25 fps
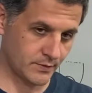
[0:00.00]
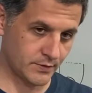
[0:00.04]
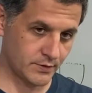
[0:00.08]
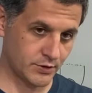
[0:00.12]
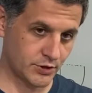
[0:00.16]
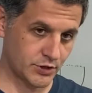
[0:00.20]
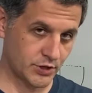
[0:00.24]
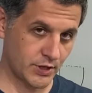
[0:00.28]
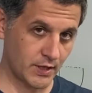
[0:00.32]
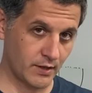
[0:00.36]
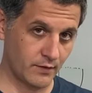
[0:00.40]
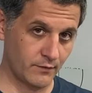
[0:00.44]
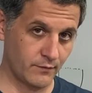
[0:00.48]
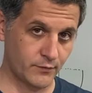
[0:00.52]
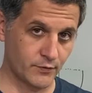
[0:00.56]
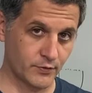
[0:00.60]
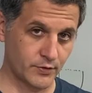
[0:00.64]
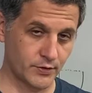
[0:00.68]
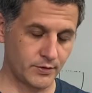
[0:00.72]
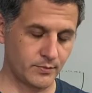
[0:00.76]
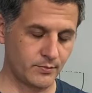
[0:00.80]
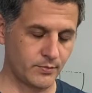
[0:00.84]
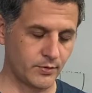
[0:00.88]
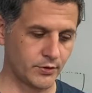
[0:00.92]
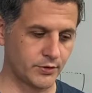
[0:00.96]
shell for
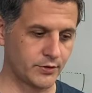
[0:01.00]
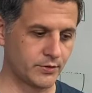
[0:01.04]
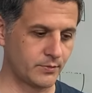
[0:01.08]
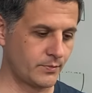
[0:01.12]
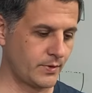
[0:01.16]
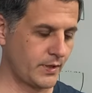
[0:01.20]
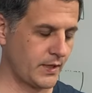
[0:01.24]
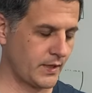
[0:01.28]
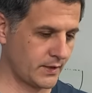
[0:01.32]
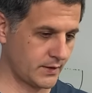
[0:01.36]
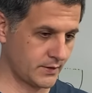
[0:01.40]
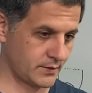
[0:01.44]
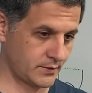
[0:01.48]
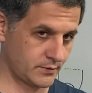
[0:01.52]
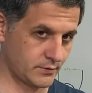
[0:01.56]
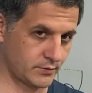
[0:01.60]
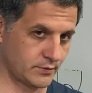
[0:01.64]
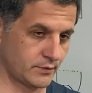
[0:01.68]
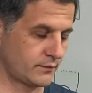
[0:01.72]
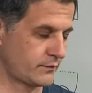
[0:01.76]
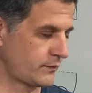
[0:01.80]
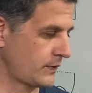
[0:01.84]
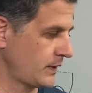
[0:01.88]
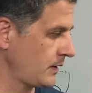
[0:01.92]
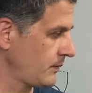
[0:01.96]
the bottom bracket on
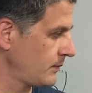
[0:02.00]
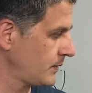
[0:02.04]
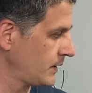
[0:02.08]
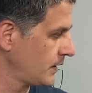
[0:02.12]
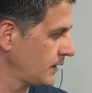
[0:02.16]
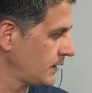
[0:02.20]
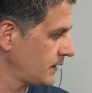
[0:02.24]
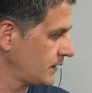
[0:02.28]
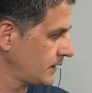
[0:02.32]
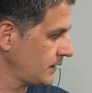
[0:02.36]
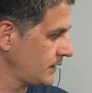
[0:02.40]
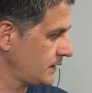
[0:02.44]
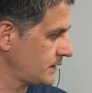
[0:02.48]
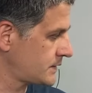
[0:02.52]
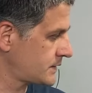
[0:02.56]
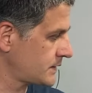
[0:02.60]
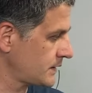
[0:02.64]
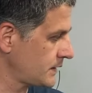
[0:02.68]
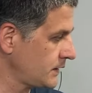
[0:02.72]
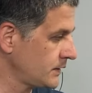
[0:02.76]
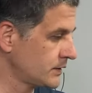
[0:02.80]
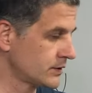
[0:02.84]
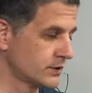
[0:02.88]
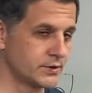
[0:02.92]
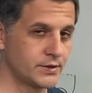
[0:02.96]
the frame, its
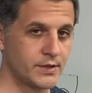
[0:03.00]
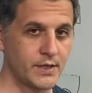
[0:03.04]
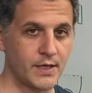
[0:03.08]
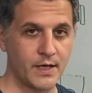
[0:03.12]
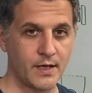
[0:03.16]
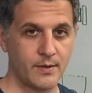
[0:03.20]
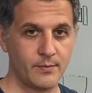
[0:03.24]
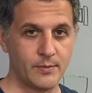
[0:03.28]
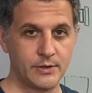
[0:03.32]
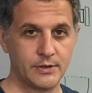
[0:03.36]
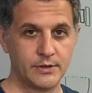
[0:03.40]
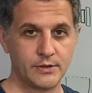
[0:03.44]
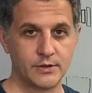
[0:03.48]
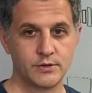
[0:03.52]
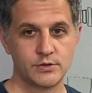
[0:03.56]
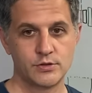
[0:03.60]
inner diameter.